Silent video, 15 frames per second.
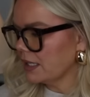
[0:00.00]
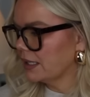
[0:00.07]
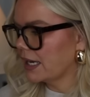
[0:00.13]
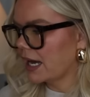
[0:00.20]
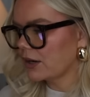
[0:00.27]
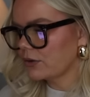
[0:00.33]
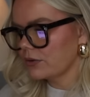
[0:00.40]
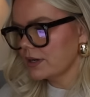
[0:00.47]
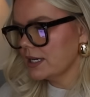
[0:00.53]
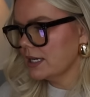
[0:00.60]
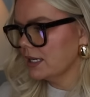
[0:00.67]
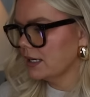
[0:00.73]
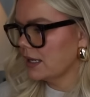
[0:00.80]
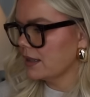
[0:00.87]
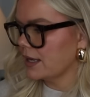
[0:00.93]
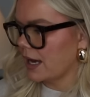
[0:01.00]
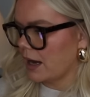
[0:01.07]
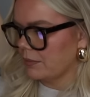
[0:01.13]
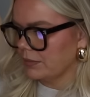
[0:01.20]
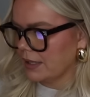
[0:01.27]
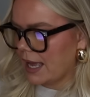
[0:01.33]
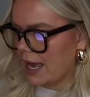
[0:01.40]
They got green, they
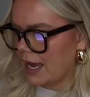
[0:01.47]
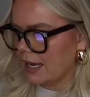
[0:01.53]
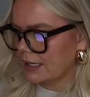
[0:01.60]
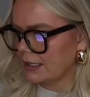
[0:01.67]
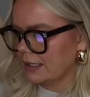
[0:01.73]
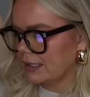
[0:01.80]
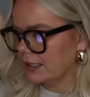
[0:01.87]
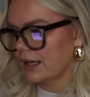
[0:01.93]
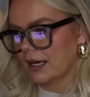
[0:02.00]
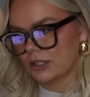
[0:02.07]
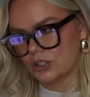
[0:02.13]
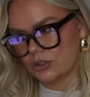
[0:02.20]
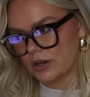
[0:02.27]
got black, they got